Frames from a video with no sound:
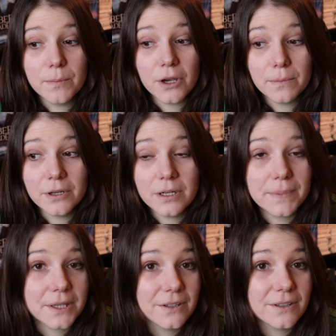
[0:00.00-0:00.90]
moment
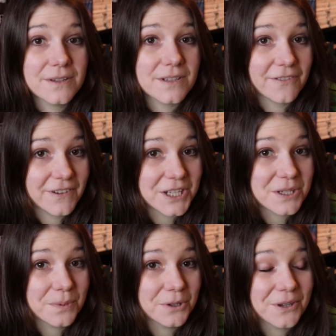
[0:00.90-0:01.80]
because I finished
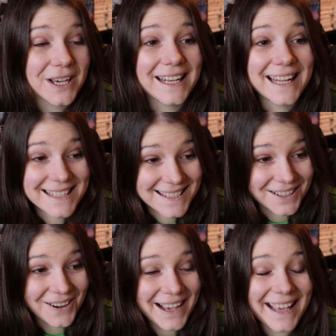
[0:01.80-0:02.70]
a book last
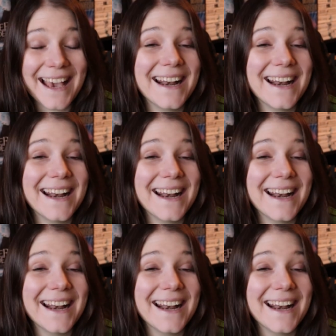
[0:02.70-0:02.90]
night,